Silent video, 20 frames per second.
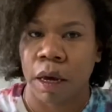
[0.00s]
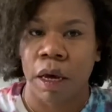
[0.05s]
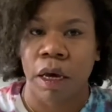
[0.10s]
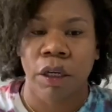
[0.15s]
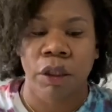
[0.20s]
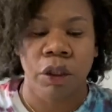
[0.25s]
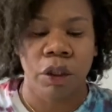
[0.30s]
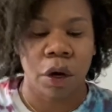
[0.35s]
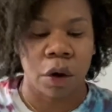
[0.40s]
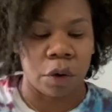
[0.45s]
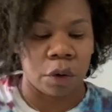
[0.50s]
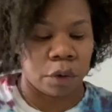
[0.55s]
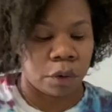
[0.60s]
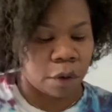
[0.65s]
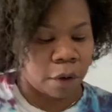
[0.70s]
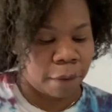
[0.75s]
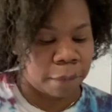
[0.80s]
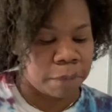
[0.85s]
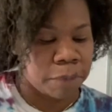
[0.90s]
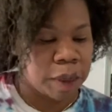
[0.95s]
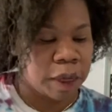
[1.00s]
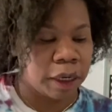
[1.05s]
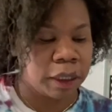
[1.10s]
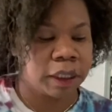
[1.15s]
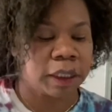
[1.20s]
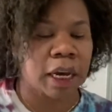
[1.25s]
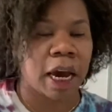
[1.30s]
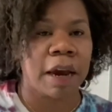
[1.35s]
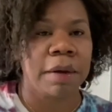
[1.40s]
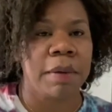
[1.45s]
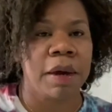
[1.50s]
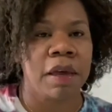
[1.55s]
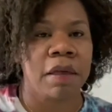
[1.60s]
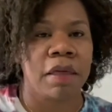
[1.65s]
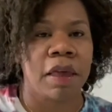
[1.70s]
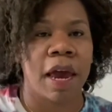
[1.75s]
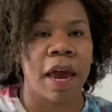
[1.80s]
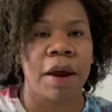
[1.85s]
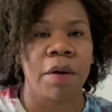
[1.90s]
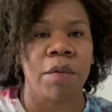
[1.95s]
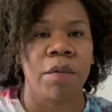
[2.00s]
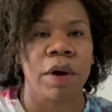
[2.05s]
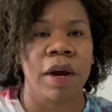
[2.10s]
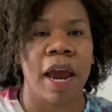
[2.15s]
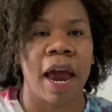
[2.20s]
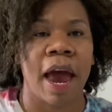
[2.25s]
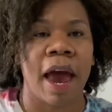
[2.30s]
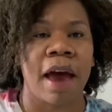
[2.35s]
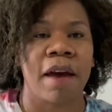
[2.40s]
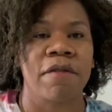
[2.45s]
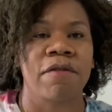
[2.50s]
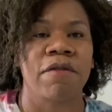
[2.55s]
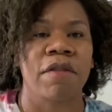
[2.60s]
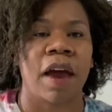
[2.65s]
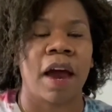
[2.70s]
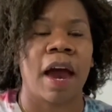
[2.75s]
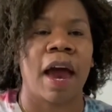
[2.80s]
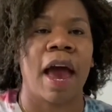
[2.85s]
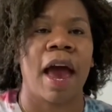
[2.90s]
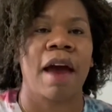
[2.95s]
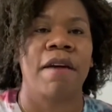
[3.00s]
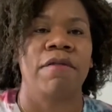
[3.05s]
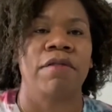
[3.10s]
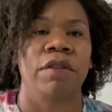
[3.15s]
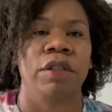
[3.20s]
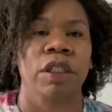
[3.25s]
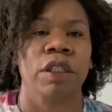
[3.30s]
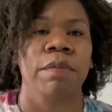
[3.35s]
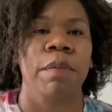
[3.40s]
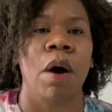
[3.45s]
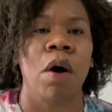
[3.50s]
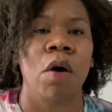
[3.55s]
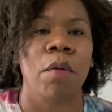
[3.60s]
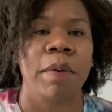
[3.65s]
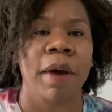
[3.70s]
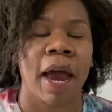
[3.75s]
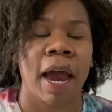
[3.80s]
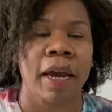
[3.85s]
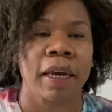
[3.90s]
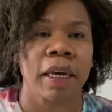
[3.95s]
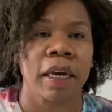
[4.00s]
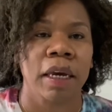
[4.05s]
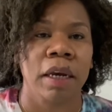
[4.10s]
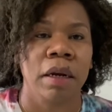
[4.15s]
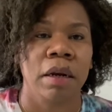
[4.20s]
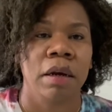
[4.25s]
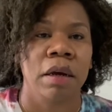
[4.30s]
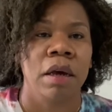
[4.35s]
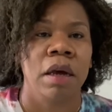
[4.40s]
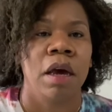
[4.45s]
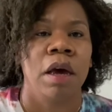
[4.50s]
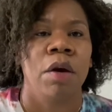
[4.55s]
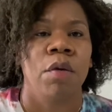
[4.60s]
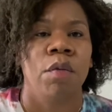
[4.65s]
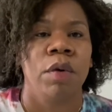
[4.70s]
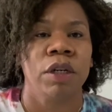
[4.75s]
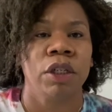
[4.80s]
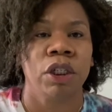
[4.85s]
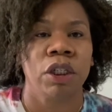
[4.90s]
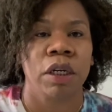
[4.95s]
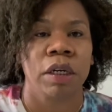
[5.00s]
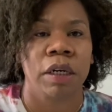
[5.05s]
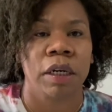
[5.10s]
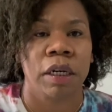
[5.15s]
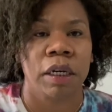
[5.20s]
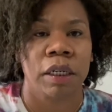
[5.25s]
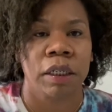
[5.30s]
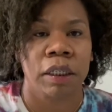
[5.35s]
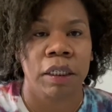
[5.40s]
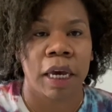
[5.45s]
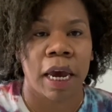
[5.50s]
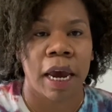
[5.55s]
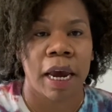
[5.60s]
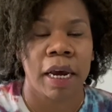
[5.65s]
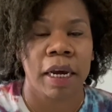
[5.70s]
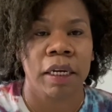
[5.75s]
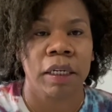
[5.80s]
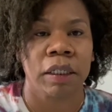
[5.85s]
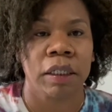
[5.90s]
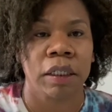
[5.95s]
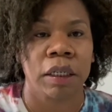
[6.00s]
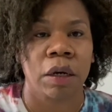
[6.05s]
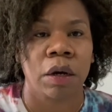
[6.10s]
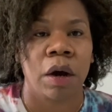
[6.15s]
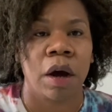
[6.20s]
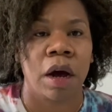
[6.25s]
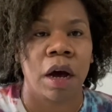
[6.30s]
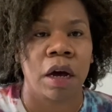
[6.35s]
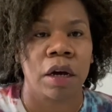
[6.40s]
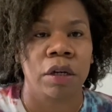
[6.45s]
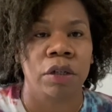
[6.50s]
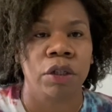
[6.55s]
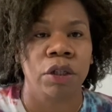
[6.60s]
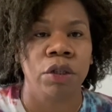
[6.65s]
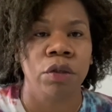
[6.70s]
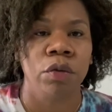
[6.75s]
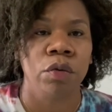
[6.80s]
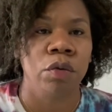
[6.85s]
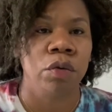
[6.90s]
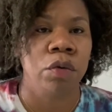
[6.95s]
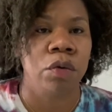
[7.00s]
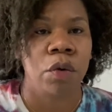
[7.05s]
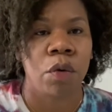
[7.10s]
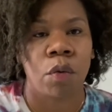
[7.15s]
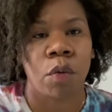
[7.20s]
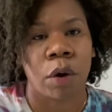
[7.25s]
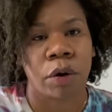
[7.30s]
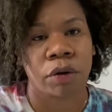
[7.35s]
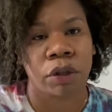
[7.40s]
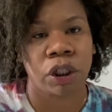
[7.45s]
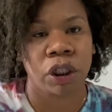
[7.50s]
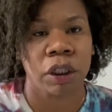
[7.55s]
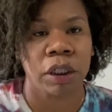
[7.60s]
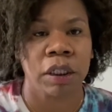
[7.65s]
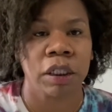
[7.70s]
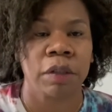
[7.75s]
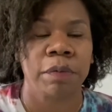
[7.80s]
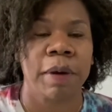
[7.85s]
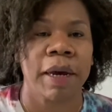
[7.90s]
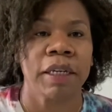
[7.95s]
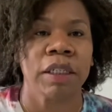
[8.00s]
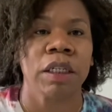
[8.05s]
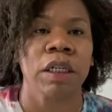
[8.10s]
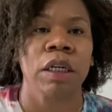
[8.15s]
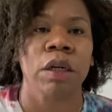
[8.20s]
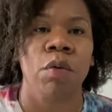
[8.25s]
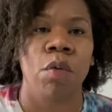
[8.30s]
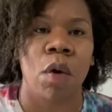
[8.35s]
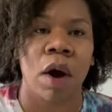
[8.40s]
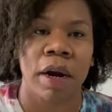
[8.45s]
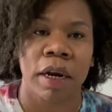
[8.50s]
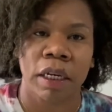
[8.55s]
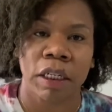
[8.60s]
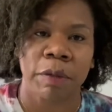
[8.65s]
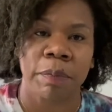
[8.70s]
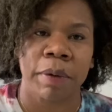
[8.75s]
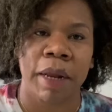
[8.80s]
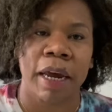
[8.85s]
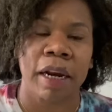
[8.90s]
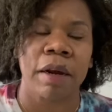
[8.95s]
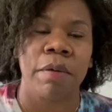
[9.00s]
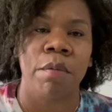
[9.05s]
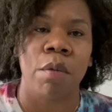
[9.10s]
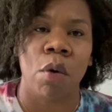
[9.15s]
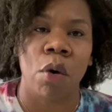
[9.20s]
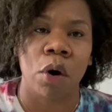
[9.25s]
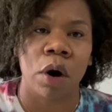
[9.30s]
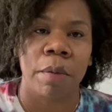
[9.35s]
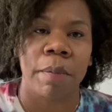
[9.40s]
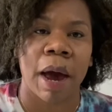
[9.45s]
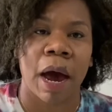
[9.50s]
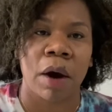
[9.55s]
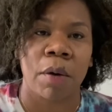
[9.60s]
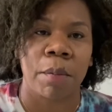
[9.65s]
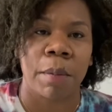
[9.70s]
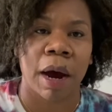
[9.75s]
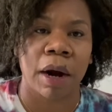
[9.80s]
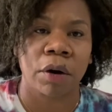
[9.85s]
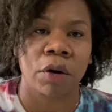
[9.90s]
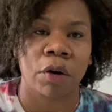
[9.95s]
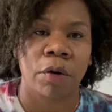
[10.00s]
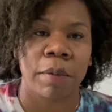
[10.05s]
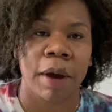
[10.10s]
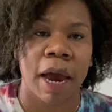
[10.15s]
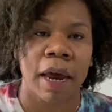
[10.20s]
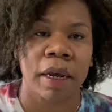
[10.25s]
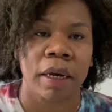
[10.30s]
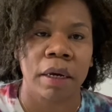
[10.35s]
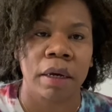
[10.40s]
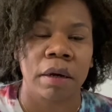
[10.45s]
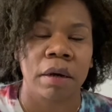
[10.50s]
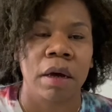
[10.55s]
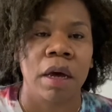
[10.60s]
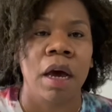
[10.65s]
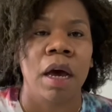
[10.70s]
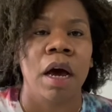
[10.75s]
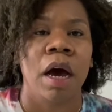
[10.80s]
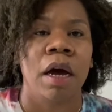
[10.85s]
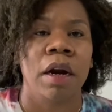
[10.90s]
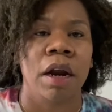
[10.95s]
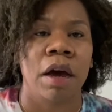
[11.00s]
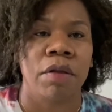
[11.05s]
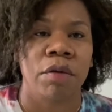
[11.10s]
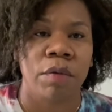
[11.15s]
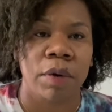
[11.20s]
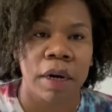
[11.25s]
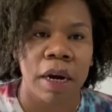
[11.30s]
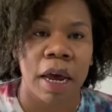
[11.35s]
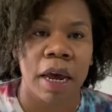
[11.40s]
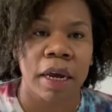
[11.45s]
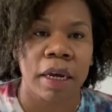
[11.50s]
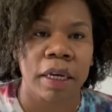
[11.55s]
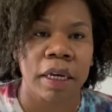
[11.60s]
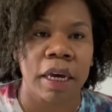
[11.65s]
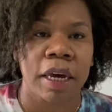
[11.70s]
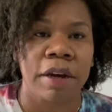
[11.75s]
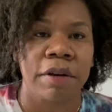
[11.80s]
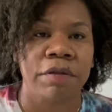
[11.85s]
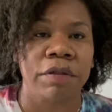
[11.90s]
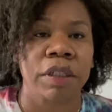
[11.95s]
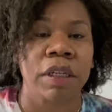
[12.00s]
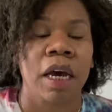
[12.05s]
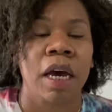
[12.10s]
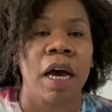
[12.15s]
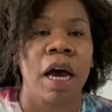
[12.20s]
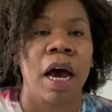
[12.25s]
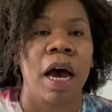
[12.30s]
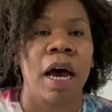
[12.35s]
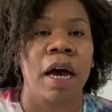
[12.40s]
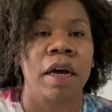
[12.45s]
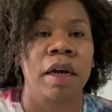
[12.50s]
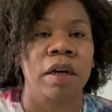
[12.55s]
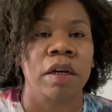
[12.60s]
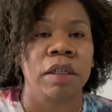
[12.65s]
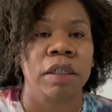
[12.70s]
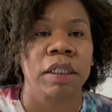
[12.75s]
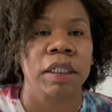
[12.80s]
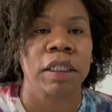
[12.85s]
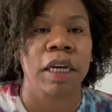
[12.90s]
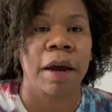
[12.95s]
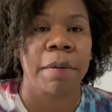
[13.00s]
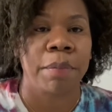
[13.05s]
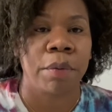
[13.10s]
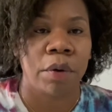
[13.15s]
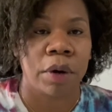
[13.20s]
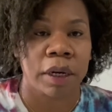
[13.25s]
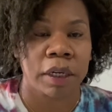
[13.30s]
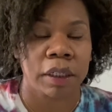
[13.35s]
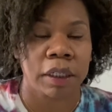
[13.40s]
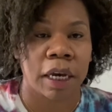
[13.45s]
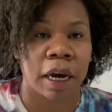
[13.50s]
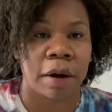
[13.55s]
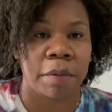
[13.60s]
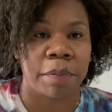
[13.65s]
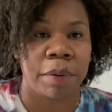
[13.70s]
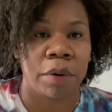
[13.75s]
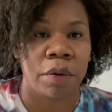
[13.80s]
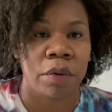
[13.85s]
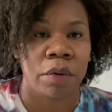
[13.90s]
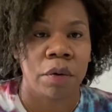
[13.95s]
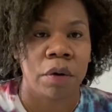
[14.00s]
so the assignment that we have, I have a small packet which contains 2 worksheets, basically one explaining more about monochromatic, another one that gives a sample example